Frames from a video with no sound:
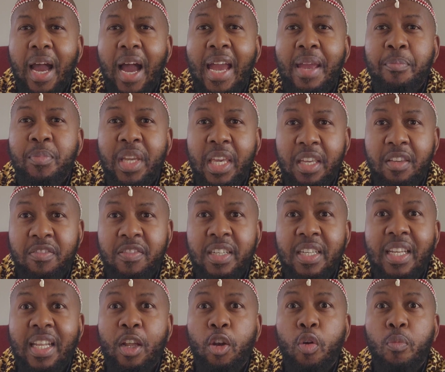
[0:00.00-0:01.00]
I'm
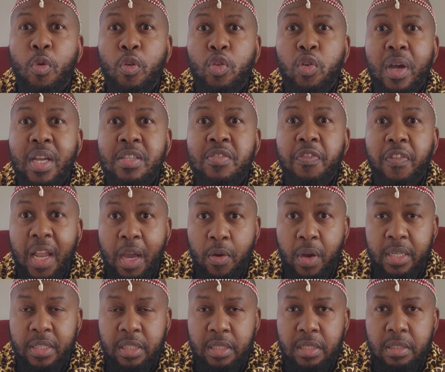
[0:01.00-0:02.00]
giving Credo Mutwa his
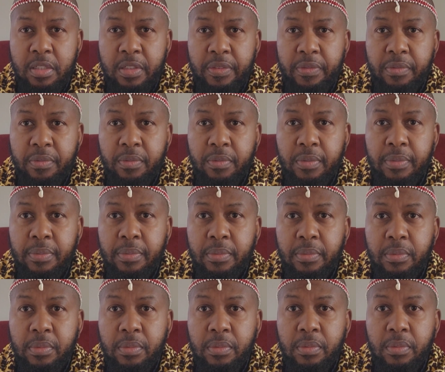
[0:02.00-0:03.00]
flowers.
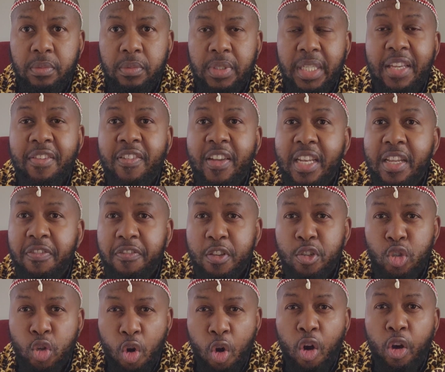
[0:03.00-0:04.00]
Even if
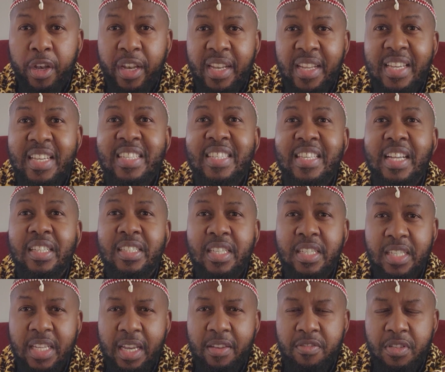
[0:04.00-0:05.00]
he's gone, he still
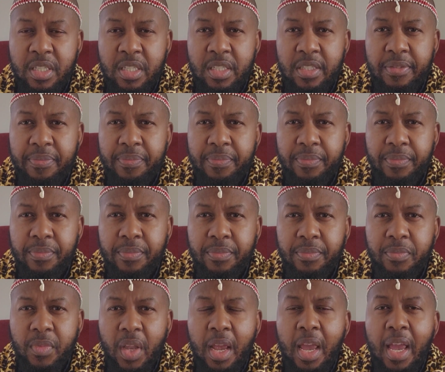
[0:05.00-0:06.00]
deserves it.
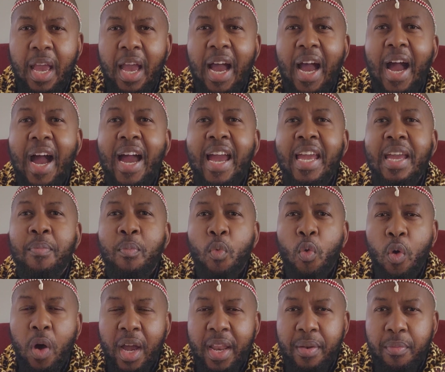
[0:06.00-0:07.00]
I
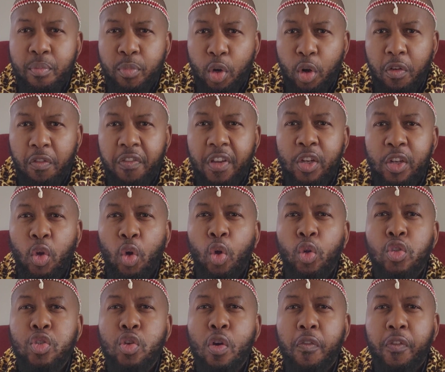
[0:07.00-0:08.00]
am one prophet
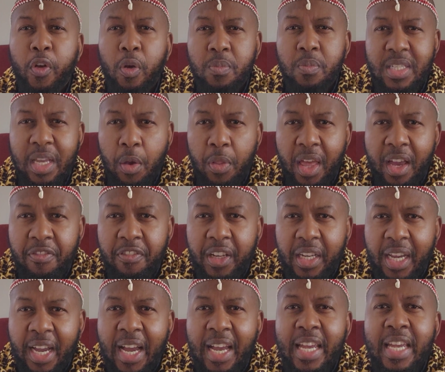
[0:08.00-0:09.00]
also from South
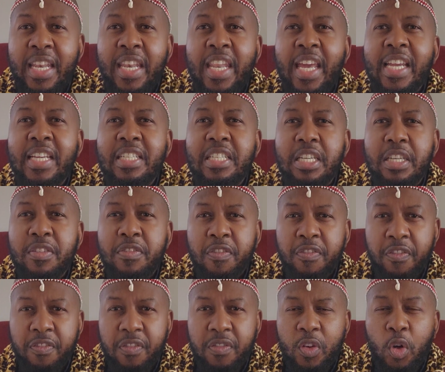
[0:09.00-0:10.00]
Africa, a native
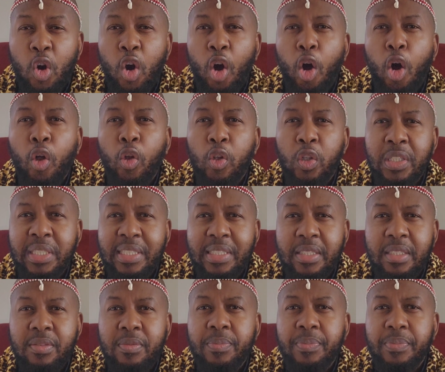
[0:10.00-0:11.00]
called
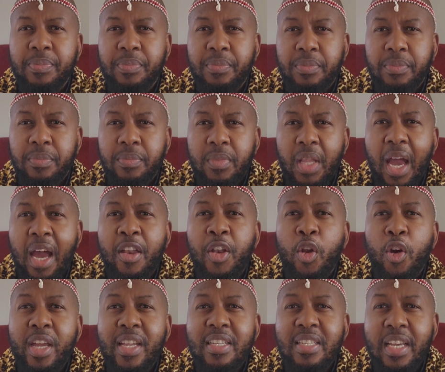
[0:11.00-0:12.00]

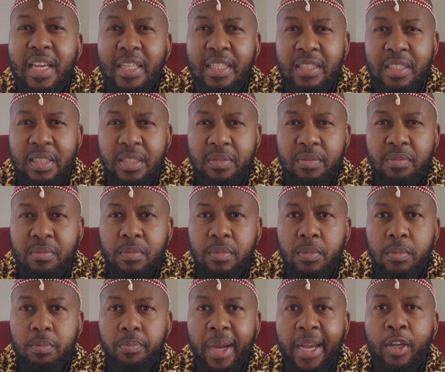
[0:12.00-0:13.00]
anointed
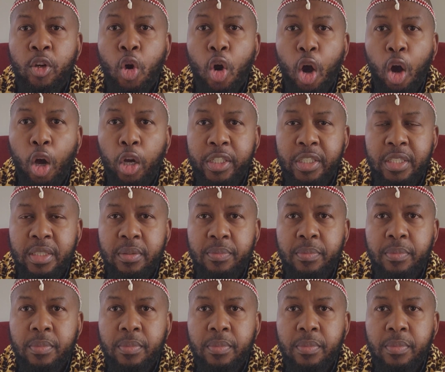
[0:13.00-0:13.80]
by God,